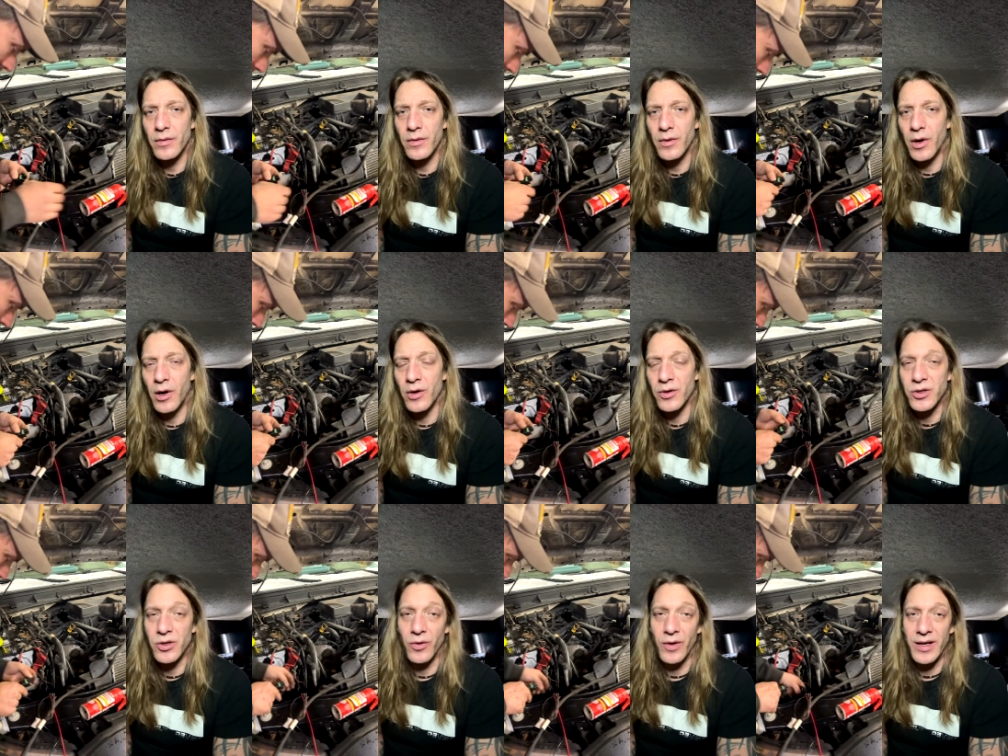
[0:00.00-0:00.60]

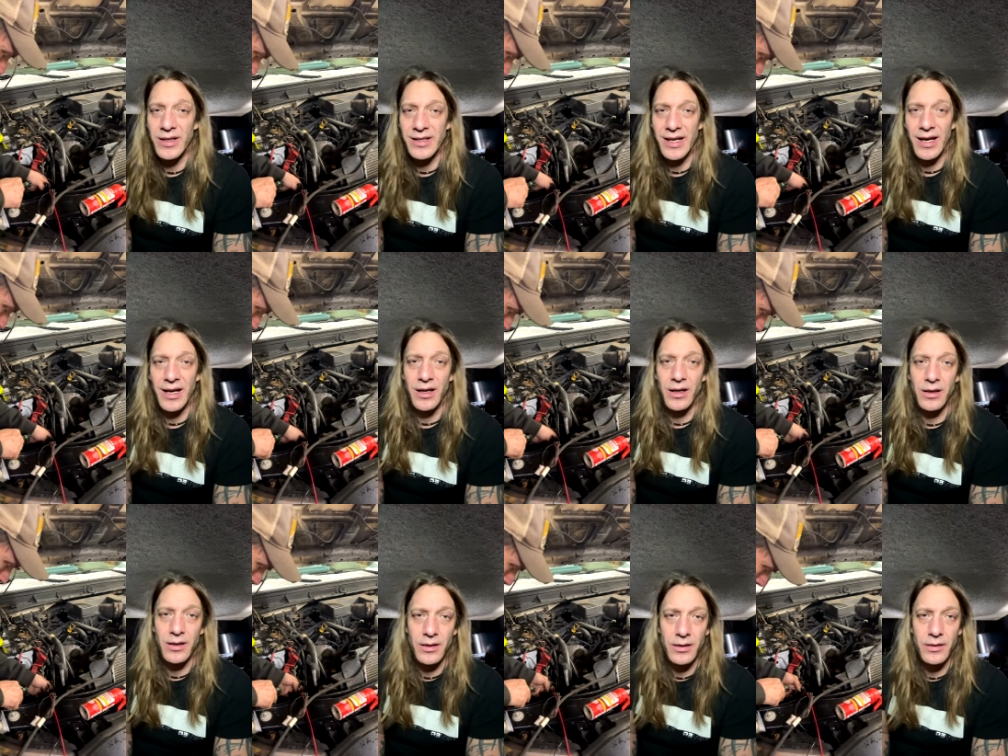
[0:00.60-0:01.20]
Also has
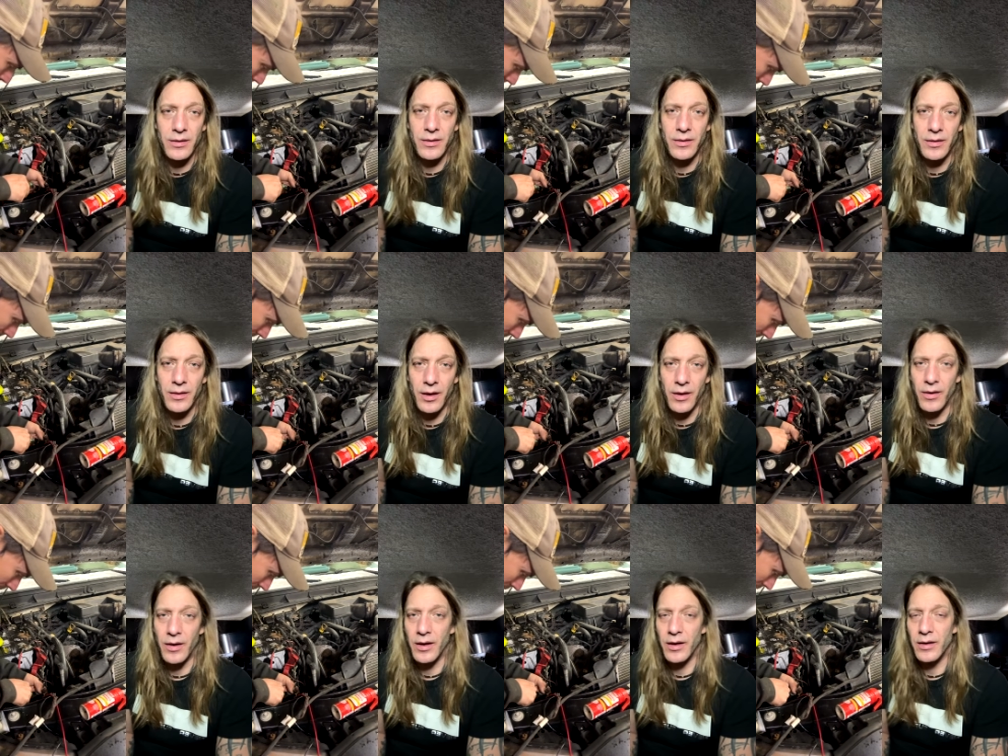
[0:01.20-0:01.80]
8.
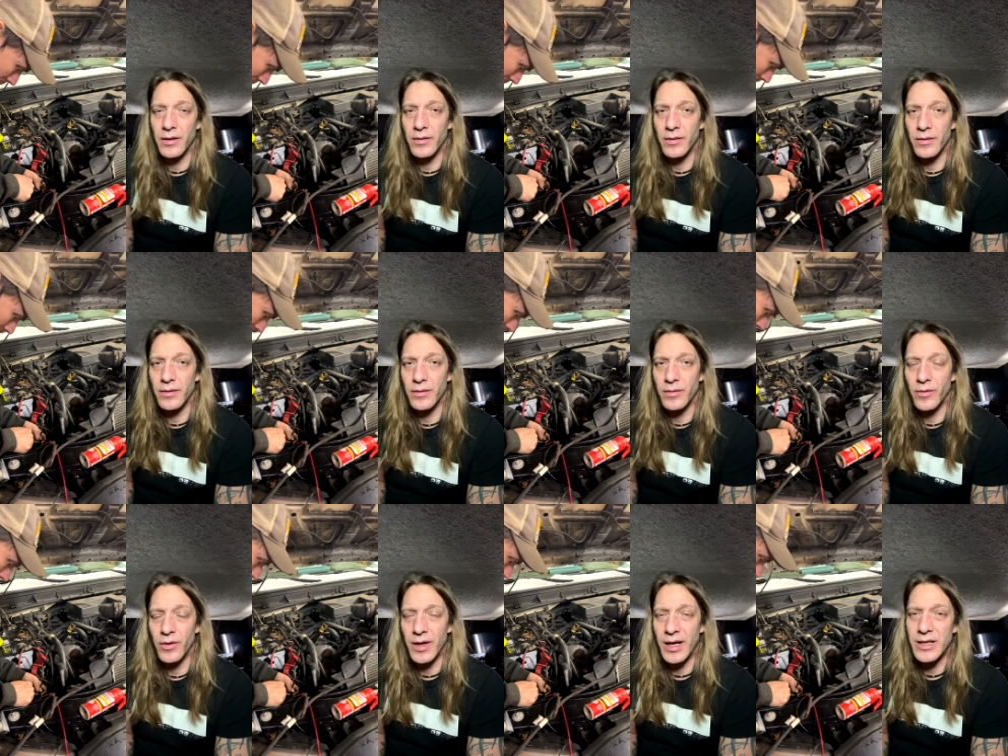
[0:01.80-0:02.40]
All right.
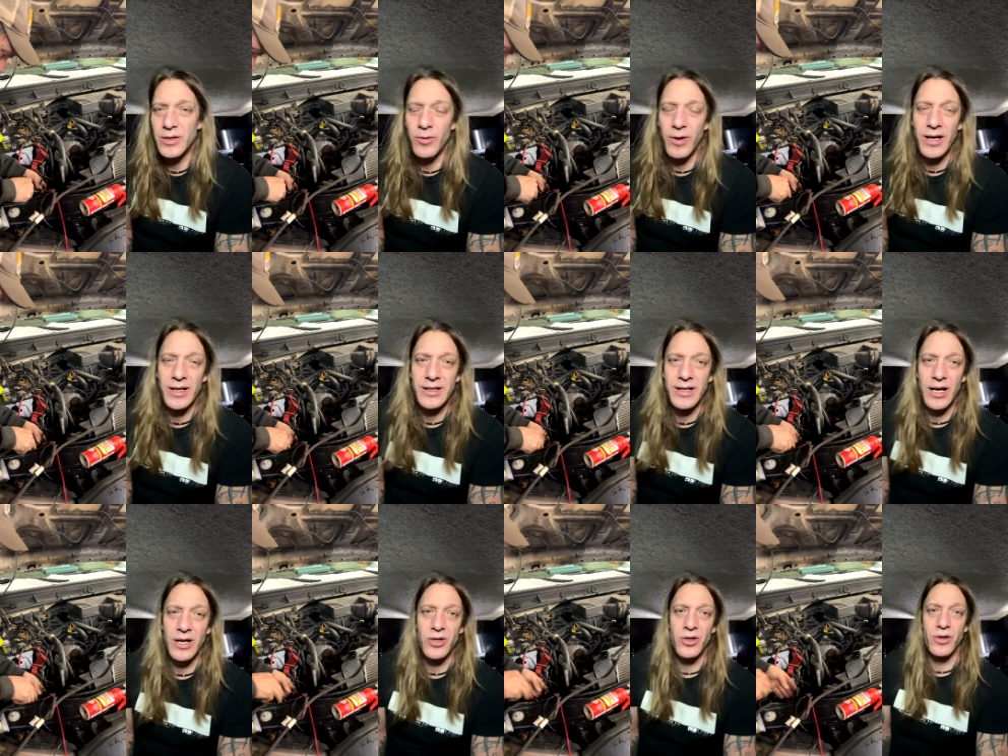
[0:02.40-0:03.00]
Well, that's why I
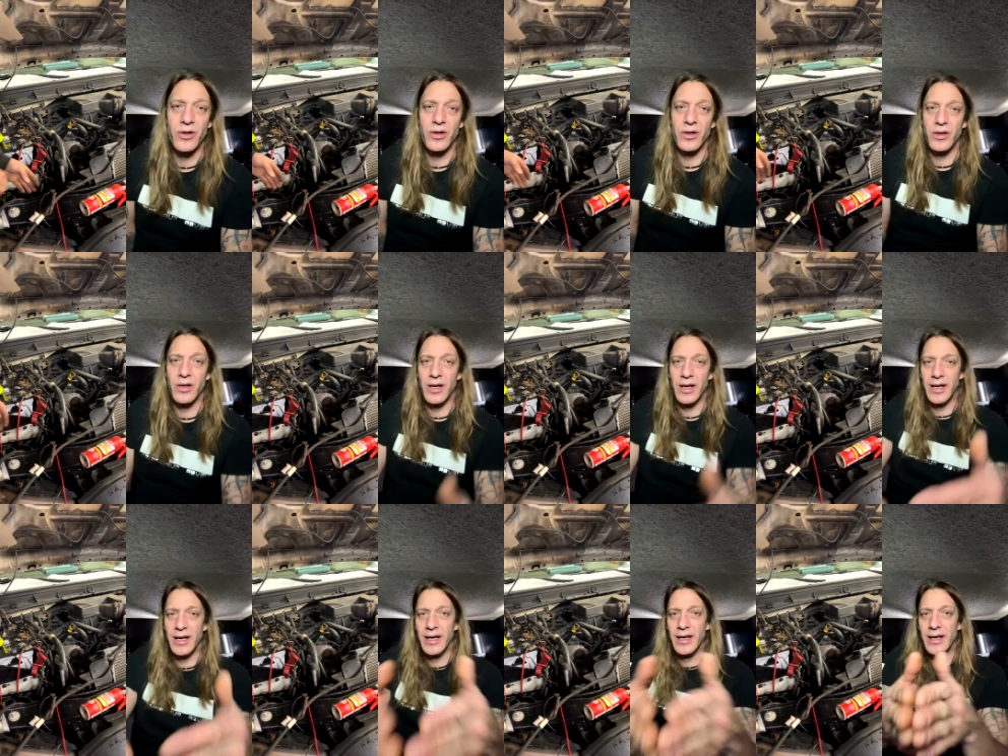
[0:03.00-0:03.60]
said you're
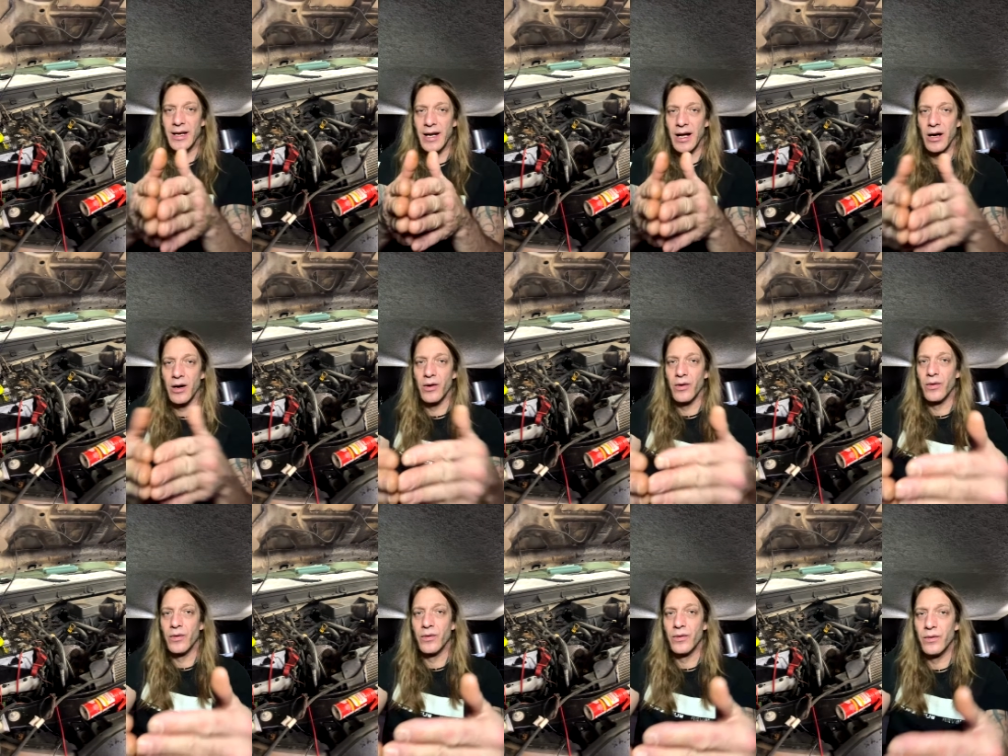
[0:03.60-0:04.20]
in and
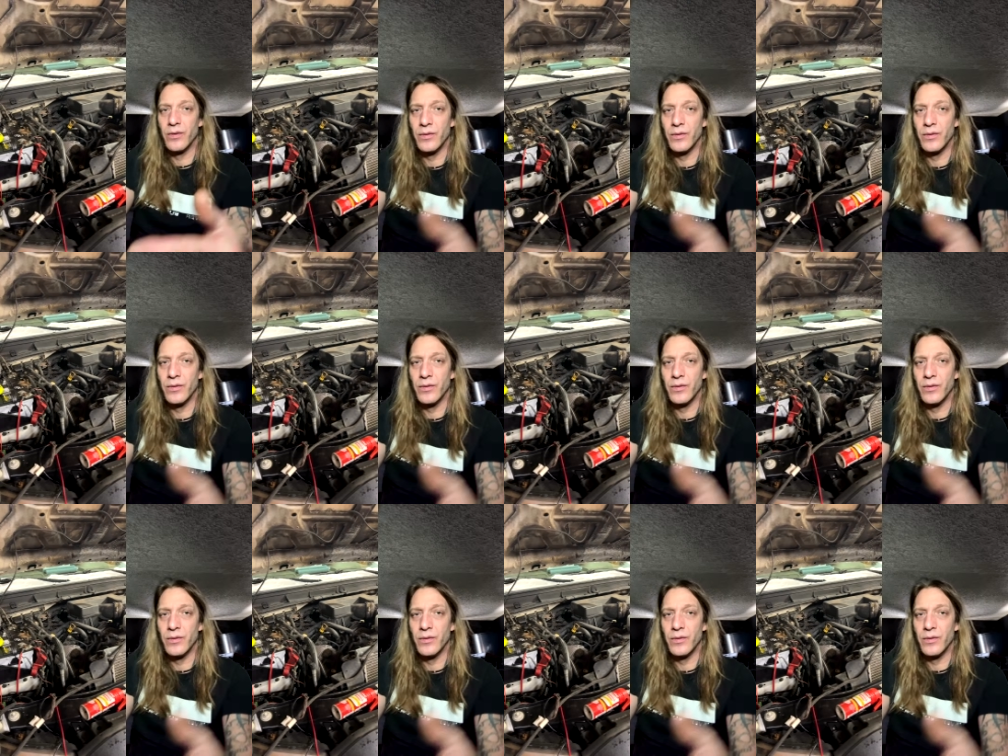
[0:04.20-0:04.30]
out.